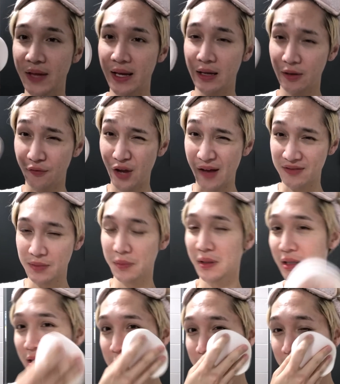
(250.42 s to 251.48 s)
If they if you have something
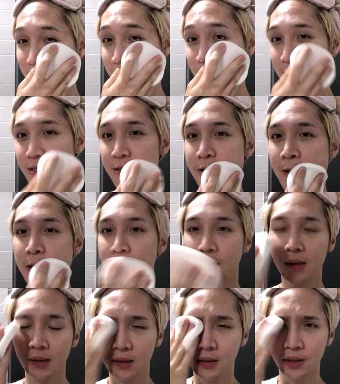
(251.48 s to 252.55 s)
like this, kind of just
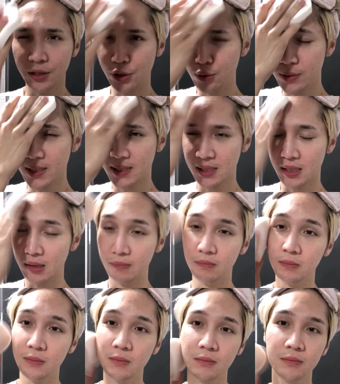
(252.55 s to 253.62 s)
use it
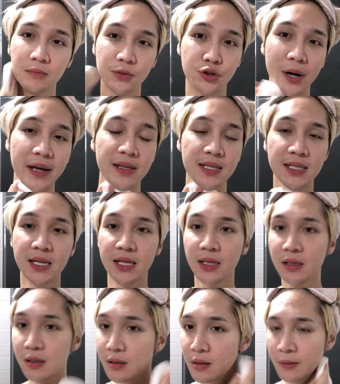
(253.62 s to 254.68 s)
to dry the
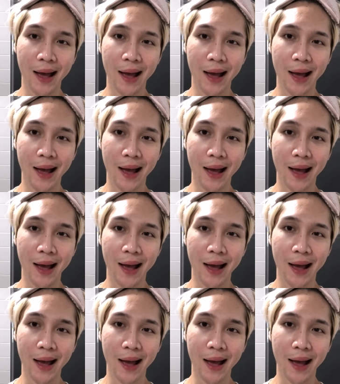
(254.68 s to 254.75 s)
skin.